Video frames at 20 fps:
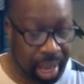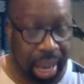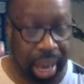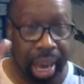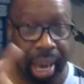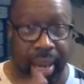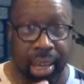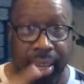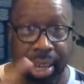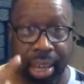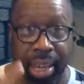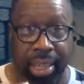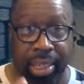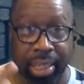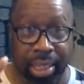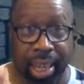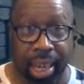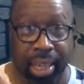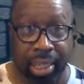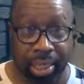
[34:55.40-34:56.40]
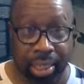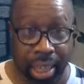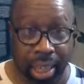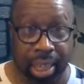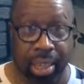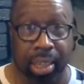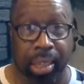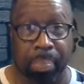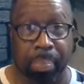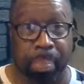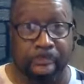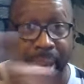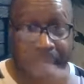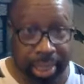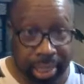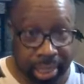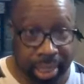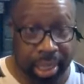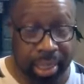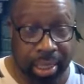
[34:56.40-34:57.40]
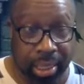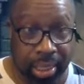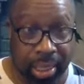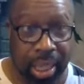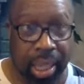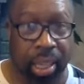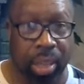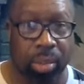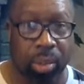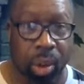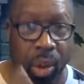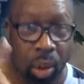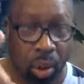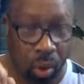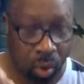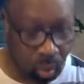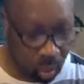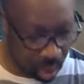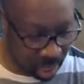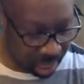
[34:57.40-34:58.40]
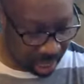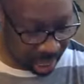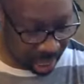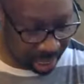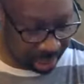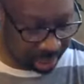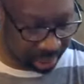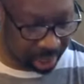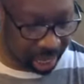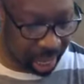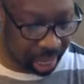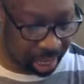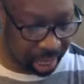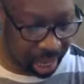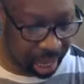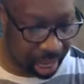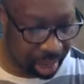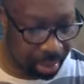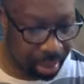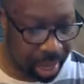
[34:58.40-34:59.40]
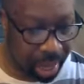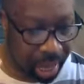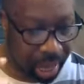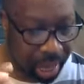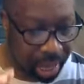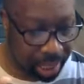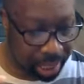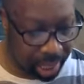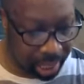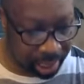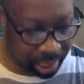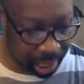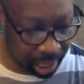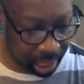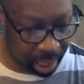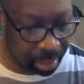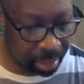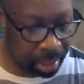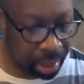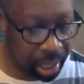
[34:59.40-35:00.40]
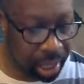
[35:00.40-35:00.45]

And he said, Jacob. The man says to Jacob, what is thy name? And he said, Jacob.